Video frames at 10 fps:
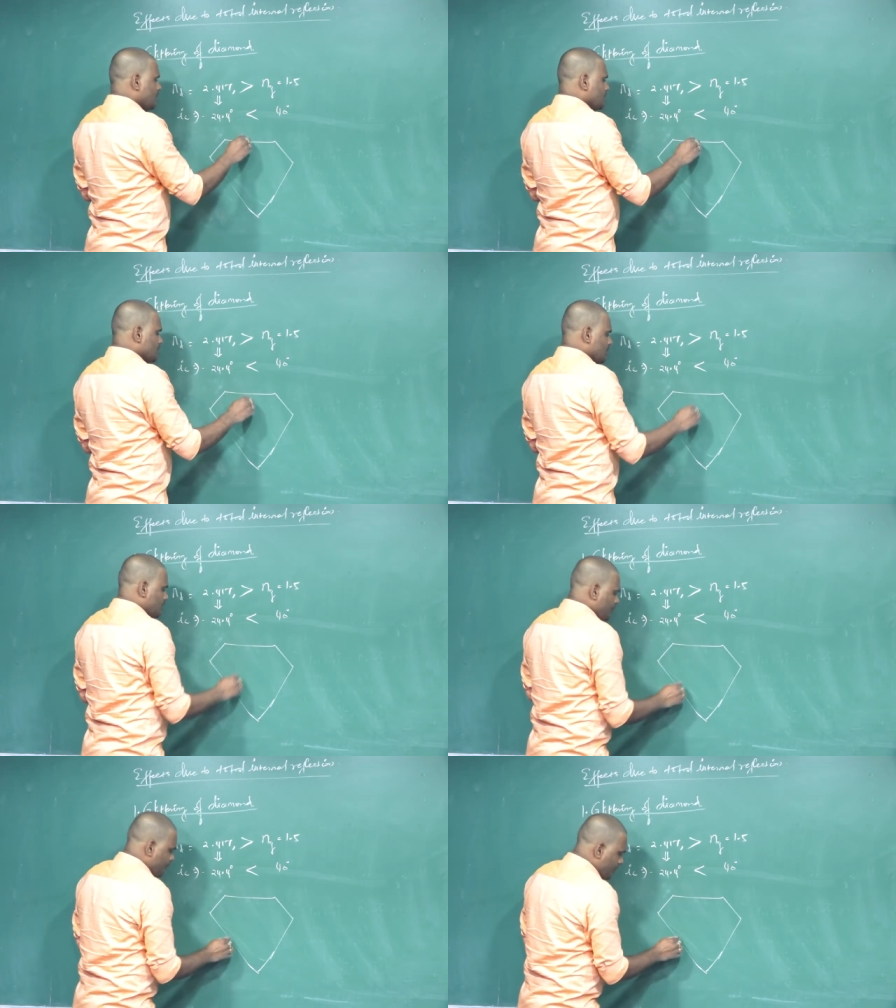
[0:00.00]

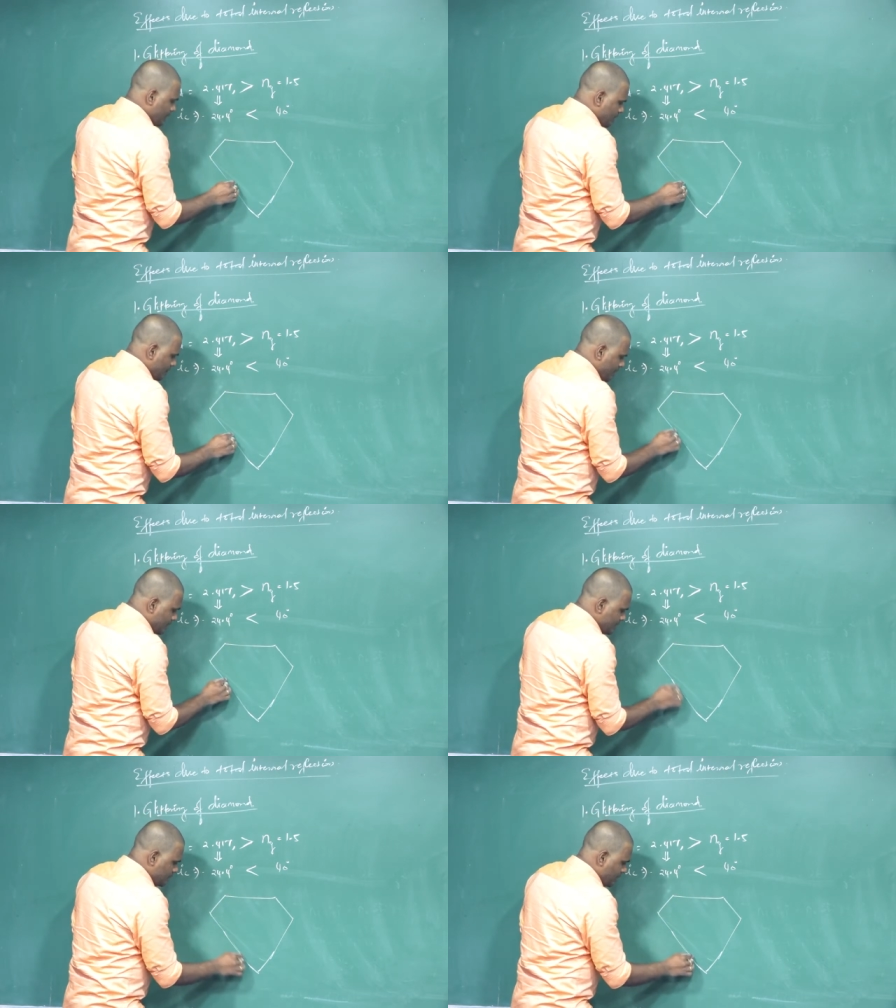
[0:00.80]
So, for
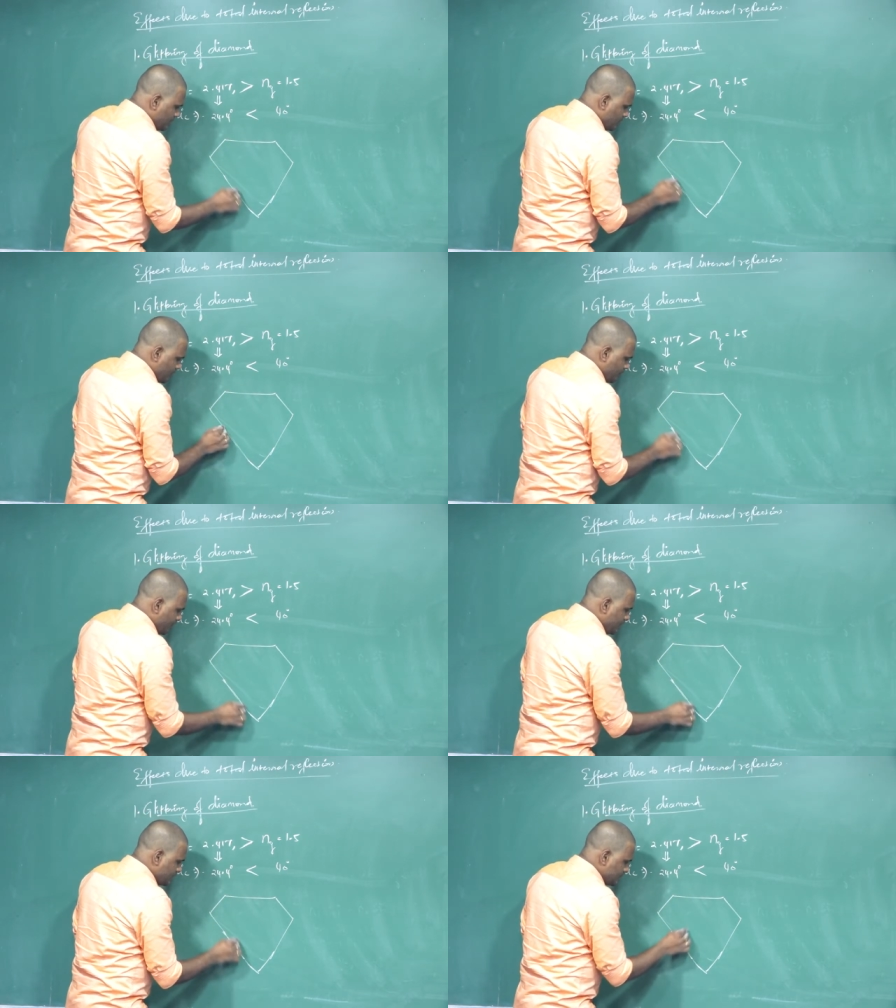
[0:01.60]
this particular
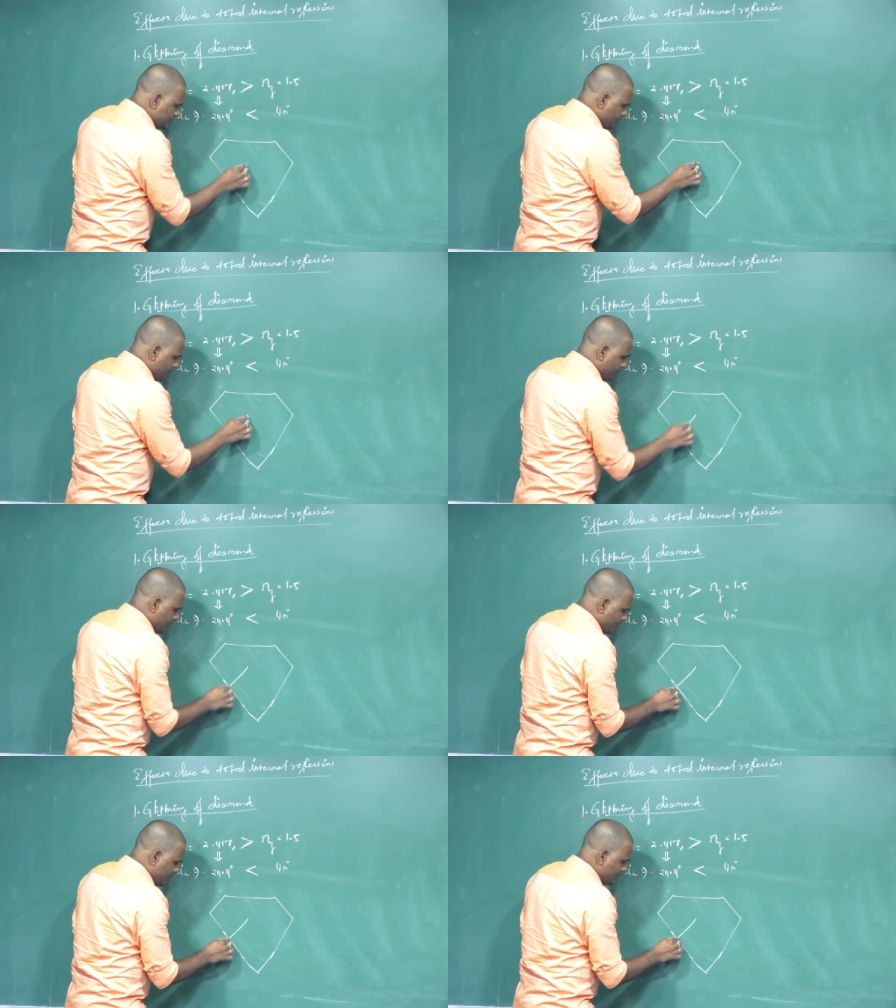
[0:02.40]
phase,
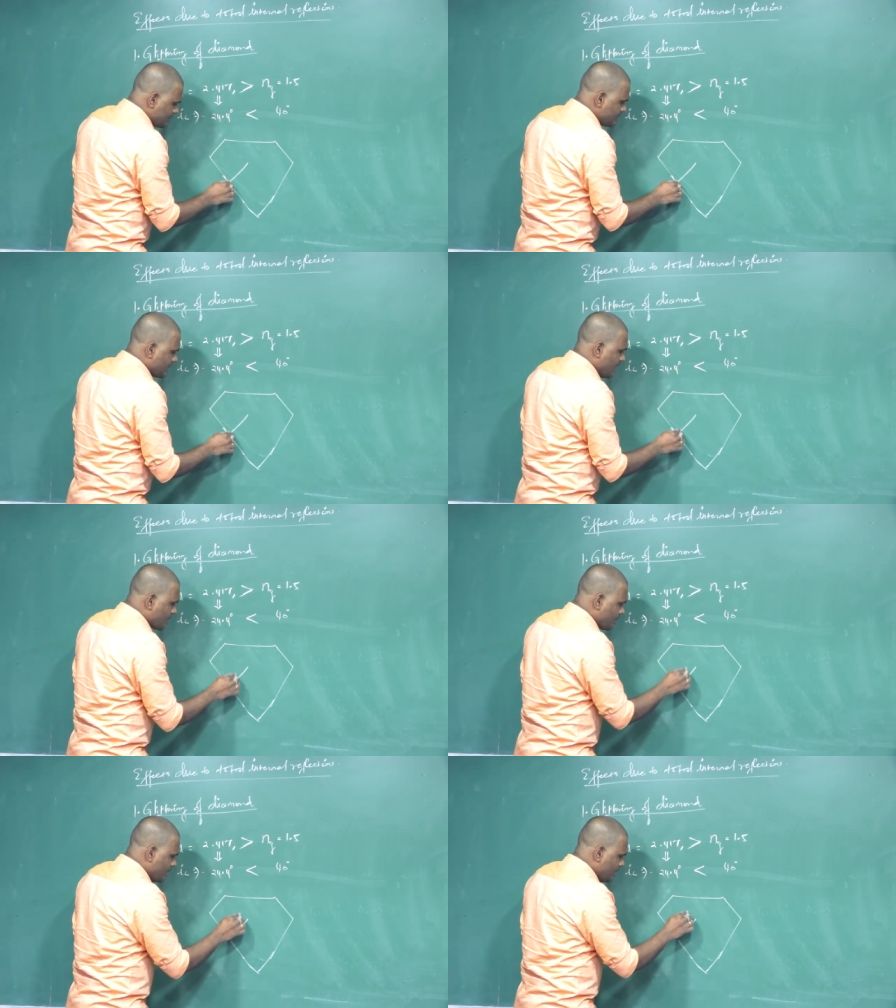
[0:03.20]
this is the
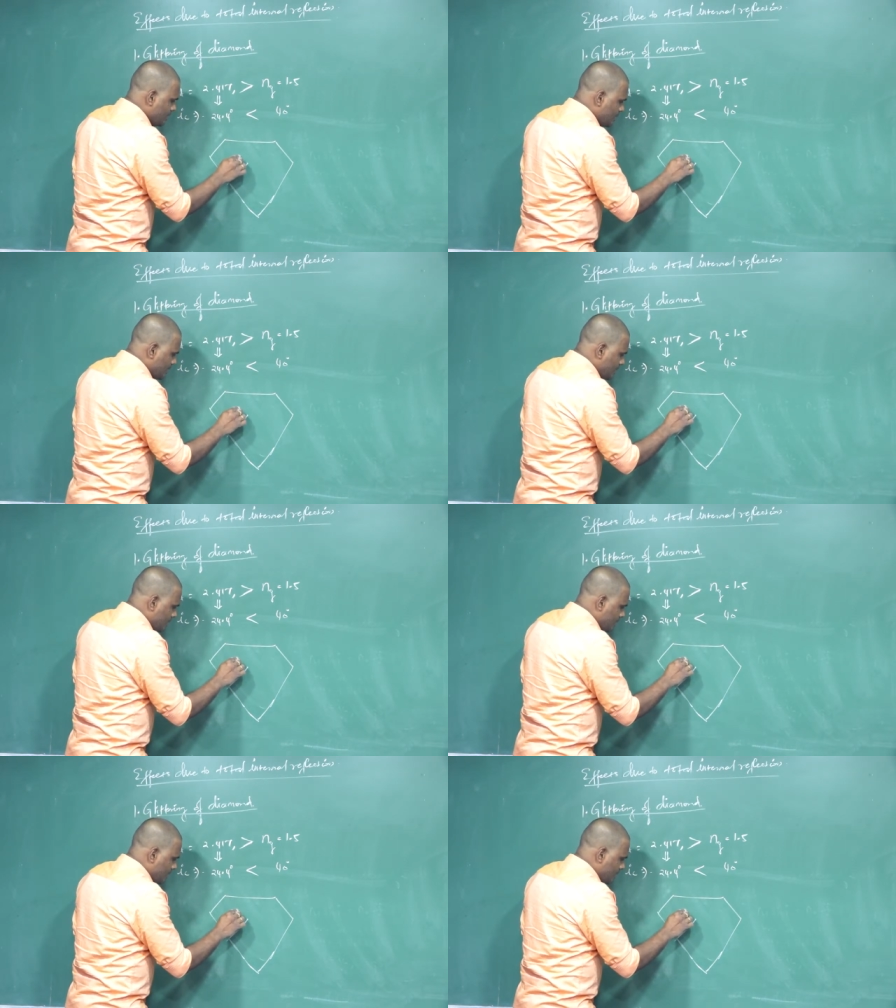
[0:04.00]
normal.